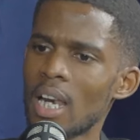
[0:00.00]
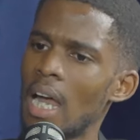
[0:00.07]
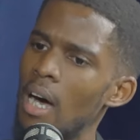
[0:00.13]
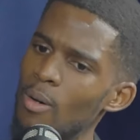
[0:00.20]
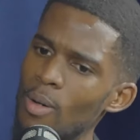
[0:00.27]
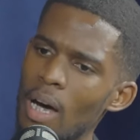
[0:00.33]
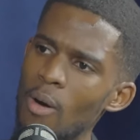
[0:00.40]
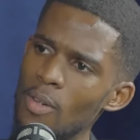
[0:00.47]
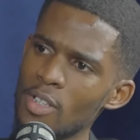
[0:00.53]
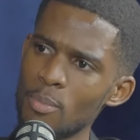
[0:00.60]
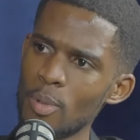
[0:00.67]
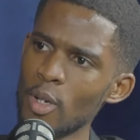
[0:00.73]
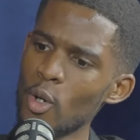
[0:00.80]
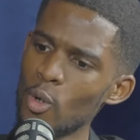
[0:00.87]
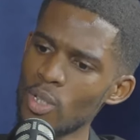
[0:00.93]
How has
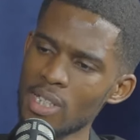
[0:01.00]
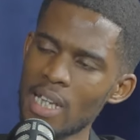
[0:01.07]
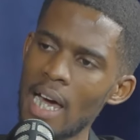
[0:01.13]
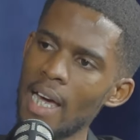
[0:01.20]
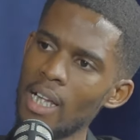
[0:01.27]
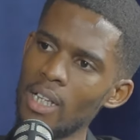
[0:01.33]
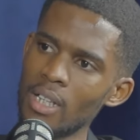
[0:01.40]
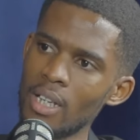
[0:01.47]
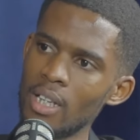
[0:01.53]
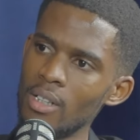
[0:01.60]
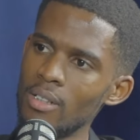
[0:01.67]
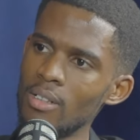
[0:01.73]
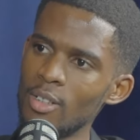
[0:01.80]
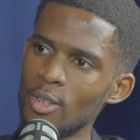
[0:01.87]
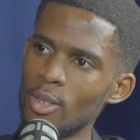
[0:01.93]
been your style
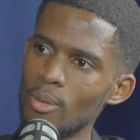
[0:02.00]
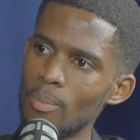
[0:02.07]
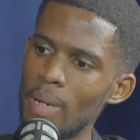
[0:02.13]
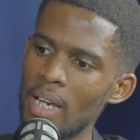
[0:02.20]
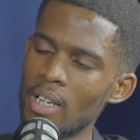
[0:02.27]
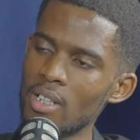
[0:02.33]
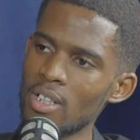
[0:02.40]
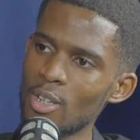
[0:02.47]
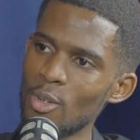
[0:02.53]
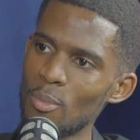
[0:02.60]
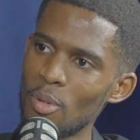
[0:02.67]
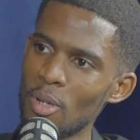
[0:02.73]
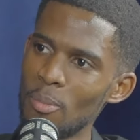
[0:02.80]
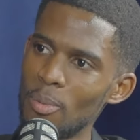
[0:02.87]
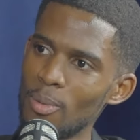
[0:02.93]
in managing your
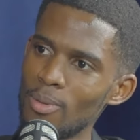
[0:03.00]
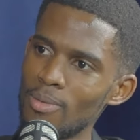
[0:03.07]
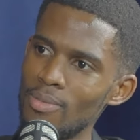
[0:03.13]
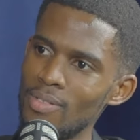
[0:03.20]
people?